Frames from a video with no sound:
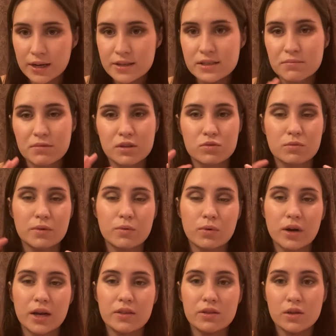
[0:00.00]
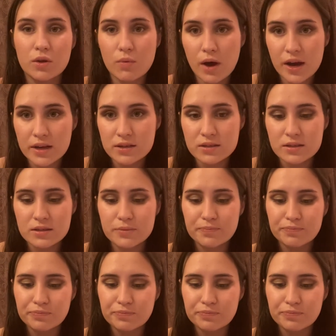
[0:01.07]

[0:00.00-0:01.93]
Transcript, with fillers: some of these women were in the U.S.